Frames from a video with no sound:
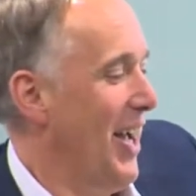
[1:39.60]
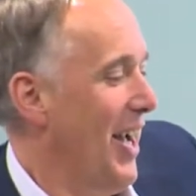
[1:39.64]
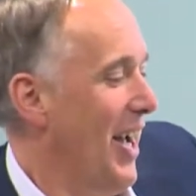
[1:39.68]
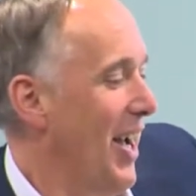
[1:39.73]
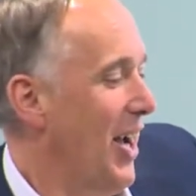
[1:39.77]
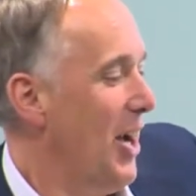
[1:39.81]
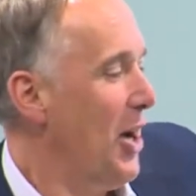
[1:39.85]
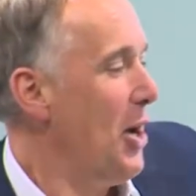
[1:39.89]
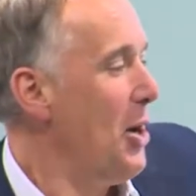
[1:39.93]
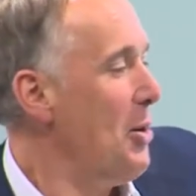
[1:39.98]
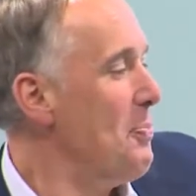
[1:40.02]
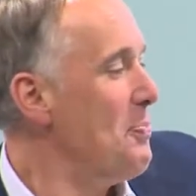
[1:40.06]

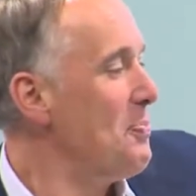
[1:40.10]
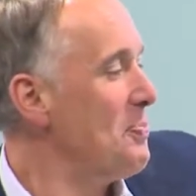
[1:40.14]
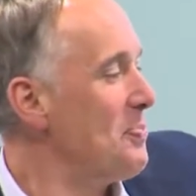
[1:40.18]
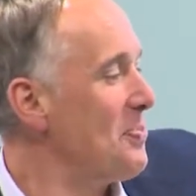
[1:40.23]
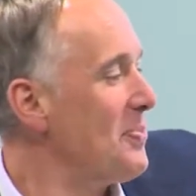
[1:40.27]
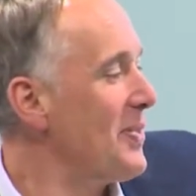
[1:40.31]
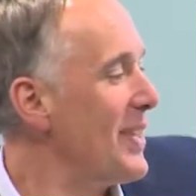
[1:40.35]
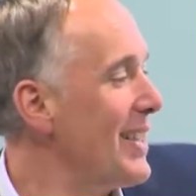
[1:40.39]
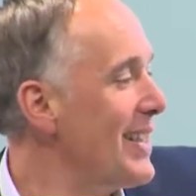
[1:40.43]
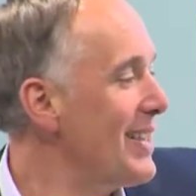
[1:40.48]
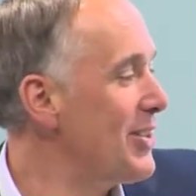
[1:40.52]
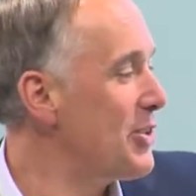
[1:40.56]

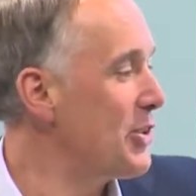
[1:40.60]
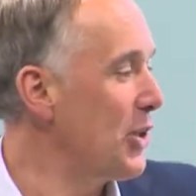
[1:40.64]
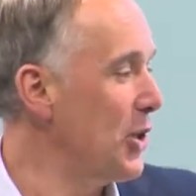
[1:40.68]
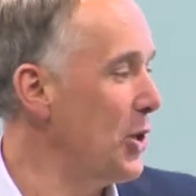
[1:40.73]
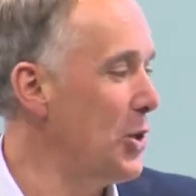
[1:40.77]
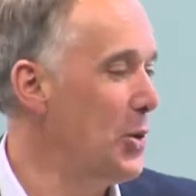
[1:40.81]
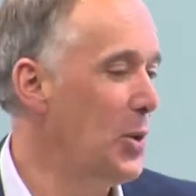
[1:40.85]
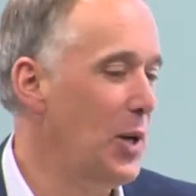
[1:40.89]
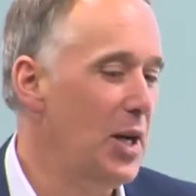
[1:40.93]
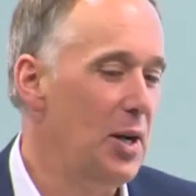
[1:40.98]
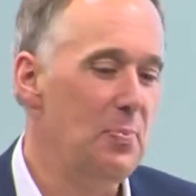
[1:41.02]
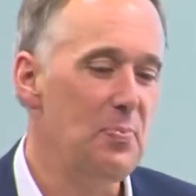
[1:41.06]

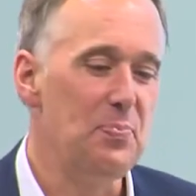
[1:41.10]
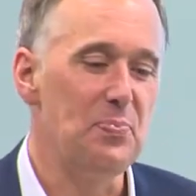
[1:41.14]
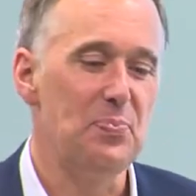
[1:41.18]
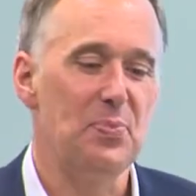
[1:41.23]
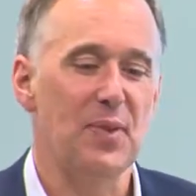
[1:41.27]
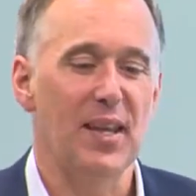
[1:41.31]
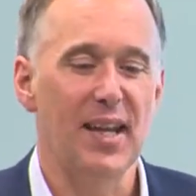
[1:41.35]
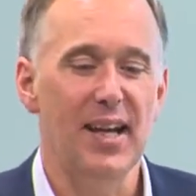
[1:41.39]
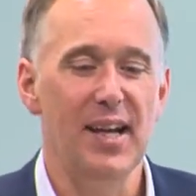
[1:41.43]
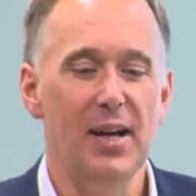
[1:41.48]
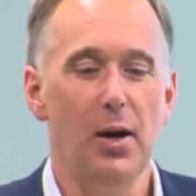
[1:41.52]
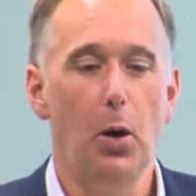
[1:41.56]

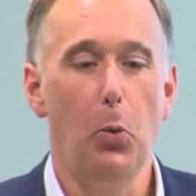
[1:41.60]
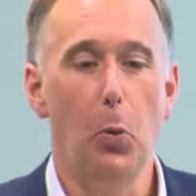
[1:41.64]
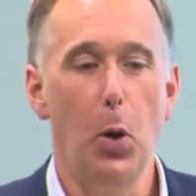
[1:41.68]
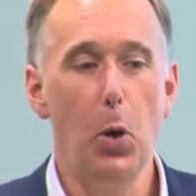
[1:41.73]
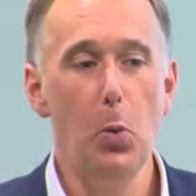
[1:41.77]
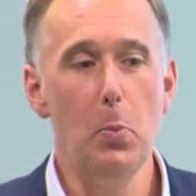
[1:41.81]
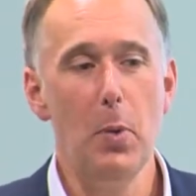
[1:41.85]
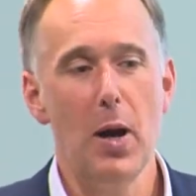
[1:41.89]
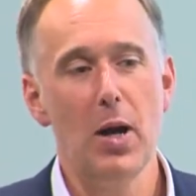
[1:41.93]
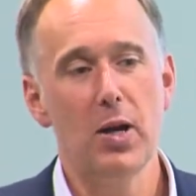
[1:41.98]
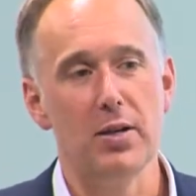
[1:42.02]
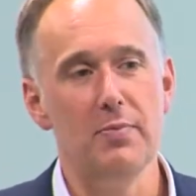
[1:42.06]
A
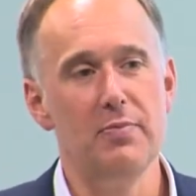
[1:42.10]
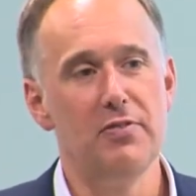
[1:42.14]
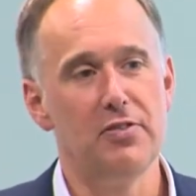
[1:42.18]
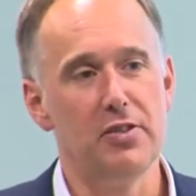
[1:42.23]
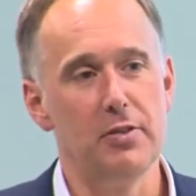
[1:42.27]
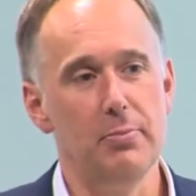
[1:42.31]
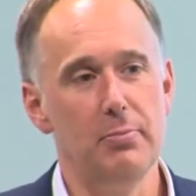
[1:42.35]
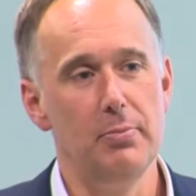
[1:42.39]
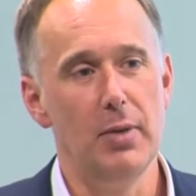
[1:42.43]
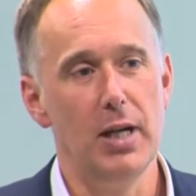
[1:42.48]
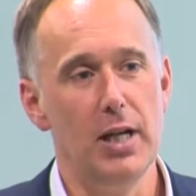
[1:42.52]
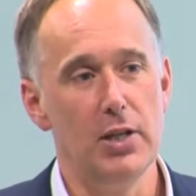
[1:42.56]
warm welcome
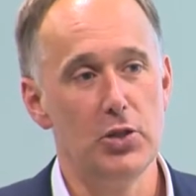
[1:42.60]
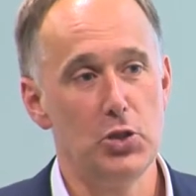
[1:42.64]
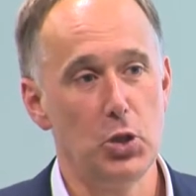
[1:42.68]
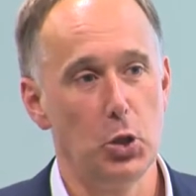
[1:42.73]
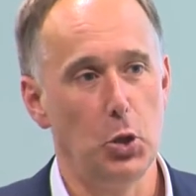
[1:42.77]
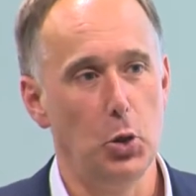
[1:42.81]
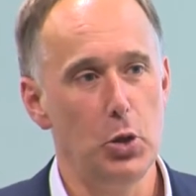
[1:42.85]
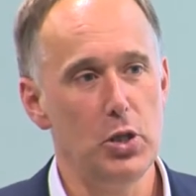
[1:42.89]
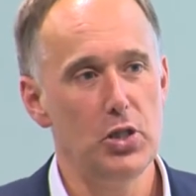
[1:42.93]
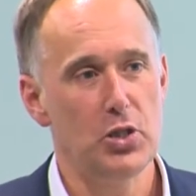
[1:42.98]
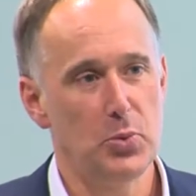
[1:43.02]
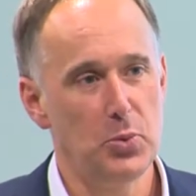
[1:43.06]
from
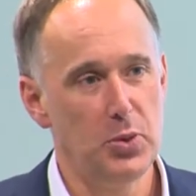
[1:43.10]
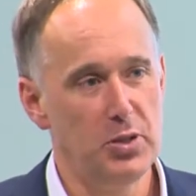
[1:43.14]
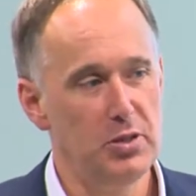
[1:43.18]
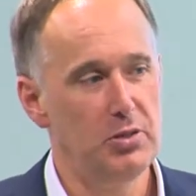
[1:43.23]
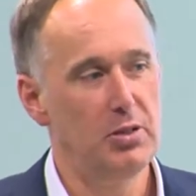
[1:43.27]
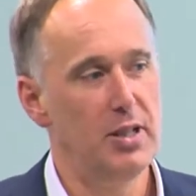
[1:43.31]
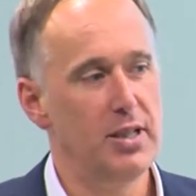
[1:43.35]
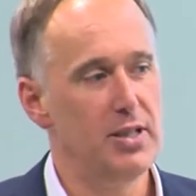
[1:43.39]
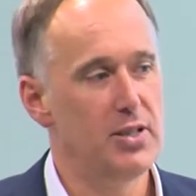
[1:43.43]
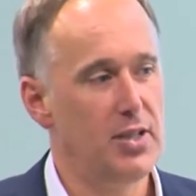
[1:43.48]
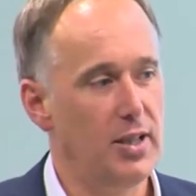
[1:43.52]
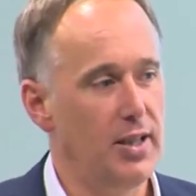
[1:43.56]
Deloitte.
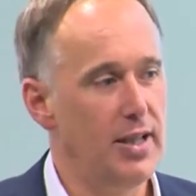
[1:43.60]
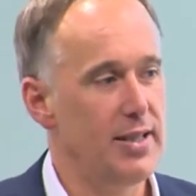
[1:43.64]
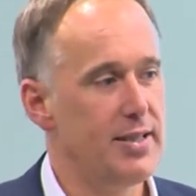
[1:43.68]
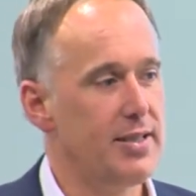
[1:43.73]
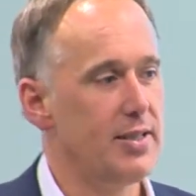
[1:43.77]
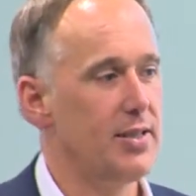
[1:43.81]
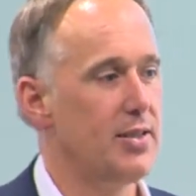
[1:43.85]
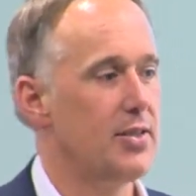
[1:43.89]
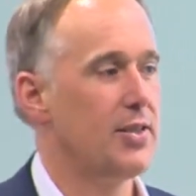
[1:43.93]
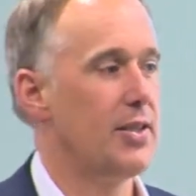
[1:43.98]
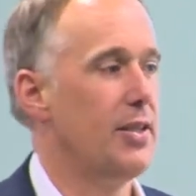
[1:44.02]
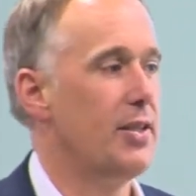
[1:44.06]
We're
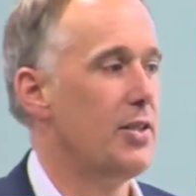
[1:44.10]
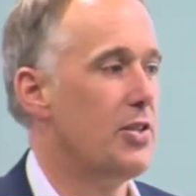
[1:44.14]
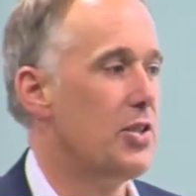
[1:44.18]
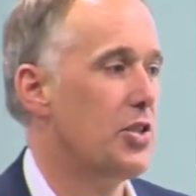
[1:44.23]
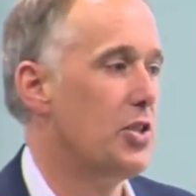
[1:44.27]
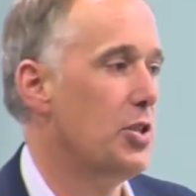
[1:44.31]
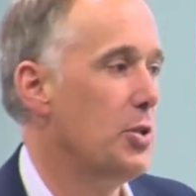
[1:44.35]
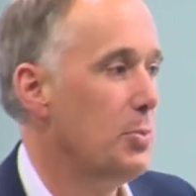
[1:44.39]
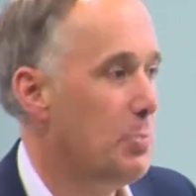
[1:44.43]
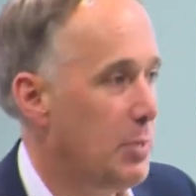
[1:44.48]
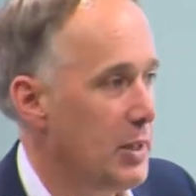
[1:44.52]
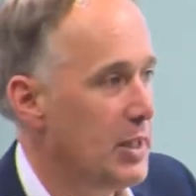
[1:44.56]
delighted
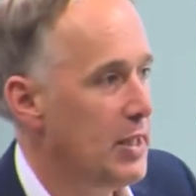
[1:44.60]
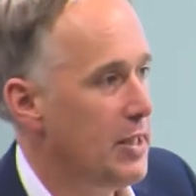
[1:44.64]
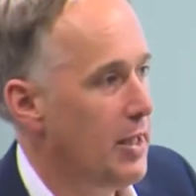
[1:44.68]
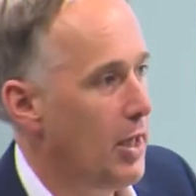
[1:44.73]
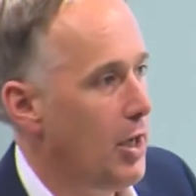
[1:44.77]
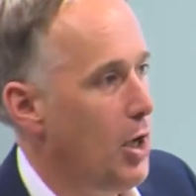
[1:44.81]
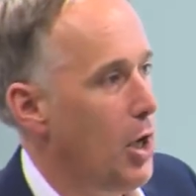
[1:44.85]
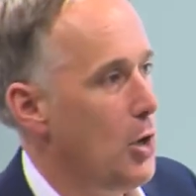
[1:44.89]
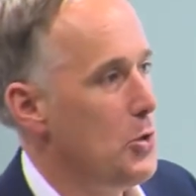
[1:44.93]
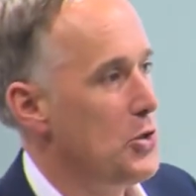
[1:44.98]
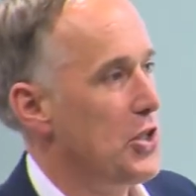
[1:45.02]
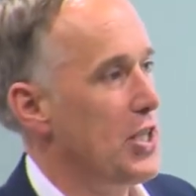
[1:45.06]
to be
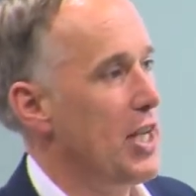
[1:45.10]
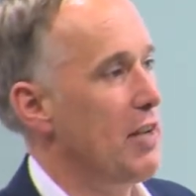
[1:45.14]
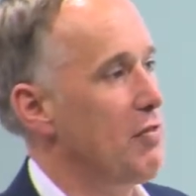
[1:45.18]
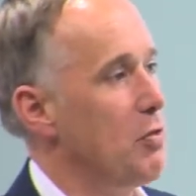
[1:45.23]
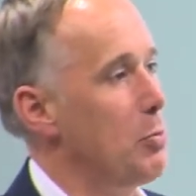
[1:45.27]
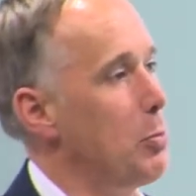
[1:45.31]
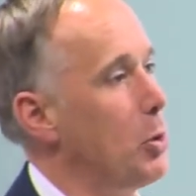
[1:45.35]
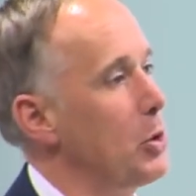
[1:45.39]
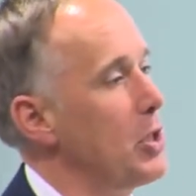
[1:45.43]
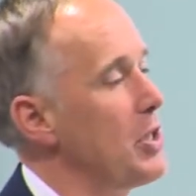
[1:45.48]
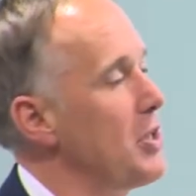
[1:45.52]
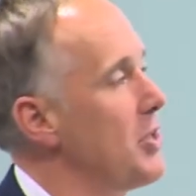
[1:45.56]
hosting
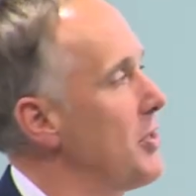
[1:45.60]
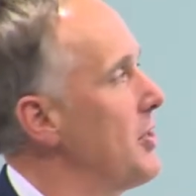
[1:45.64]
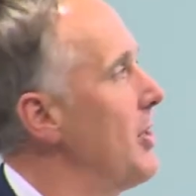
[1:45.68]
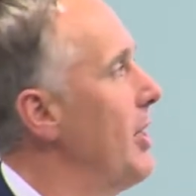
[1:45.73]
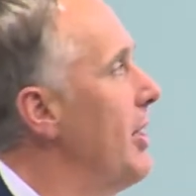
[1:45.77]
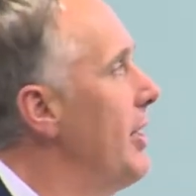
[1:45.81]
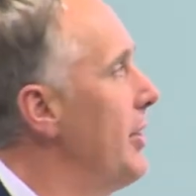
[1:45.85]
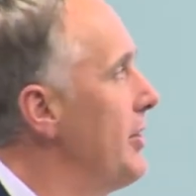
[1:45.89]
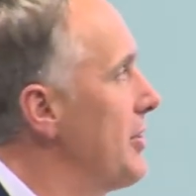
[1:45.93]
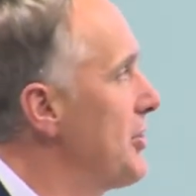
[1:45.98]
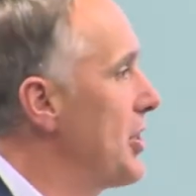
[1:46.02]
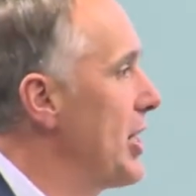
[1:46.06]
everybody
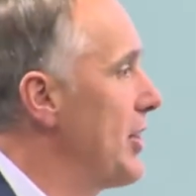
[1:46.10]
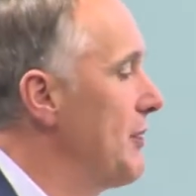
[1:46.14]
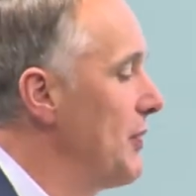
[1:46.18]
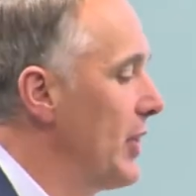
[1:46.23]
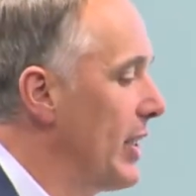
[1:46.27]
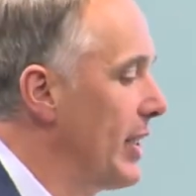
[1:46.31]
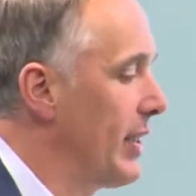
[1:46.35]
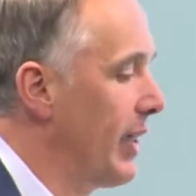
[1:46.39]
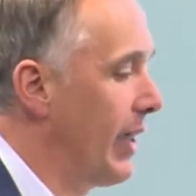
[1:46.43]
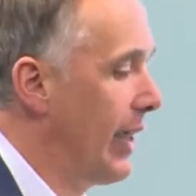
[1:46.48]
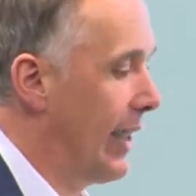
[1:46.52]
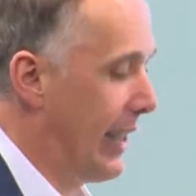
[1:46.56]
this
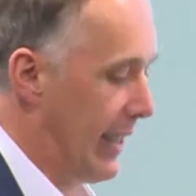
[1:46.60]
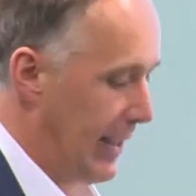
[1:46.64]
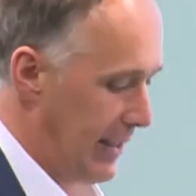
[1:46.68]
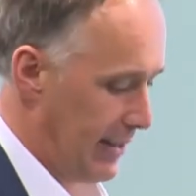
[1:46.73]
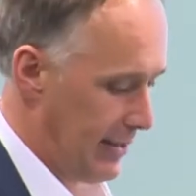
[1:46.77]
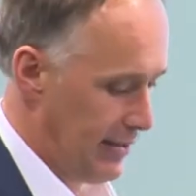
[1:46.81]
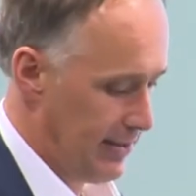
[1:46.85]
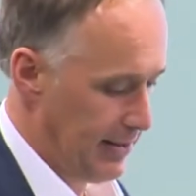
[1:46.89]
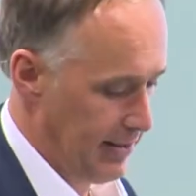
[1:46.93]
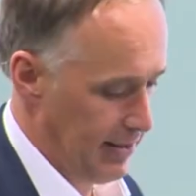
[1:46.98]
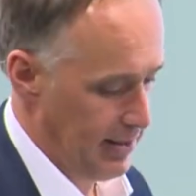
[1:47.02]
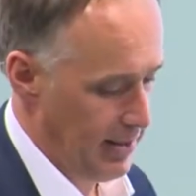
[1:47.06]
evening,
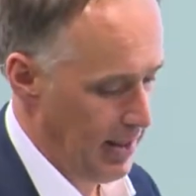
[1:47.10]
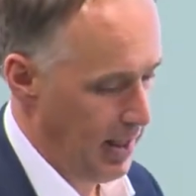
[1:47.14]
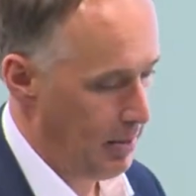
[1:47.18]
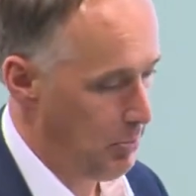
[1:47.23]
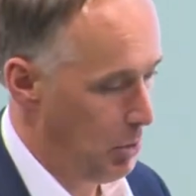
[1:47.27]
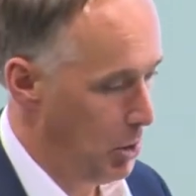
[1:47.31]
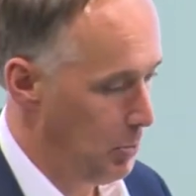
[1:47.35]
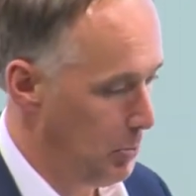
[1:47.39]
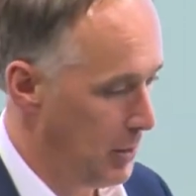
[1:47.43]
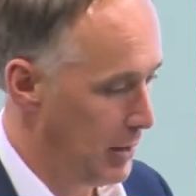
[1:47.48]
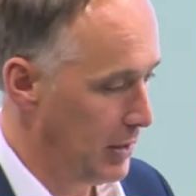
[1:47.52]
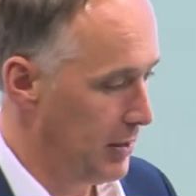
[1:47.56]
and I'm
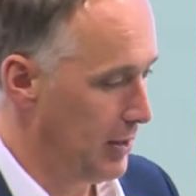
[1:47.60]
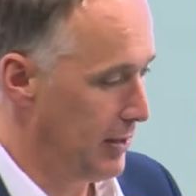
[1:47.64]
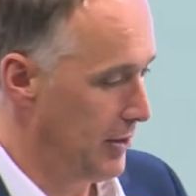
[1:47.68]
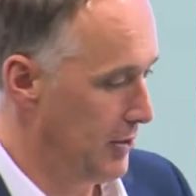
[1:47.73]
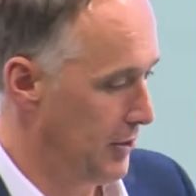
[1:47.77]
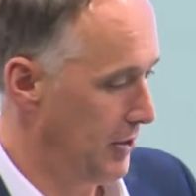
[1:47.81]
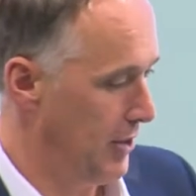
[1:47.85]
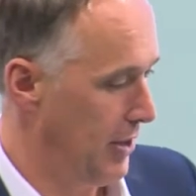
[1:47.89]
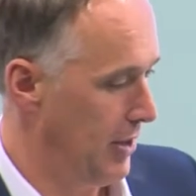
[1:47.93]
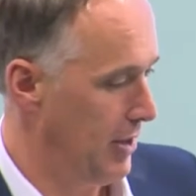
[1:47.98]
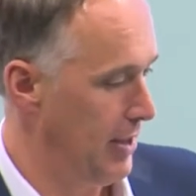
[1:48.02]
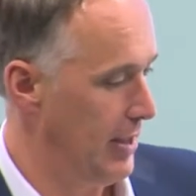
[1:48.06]
hoping
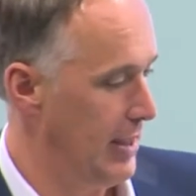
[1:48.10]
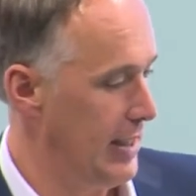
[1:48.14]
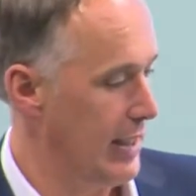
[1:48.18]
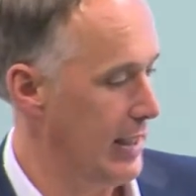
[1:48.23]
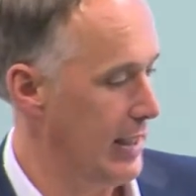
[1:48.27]
that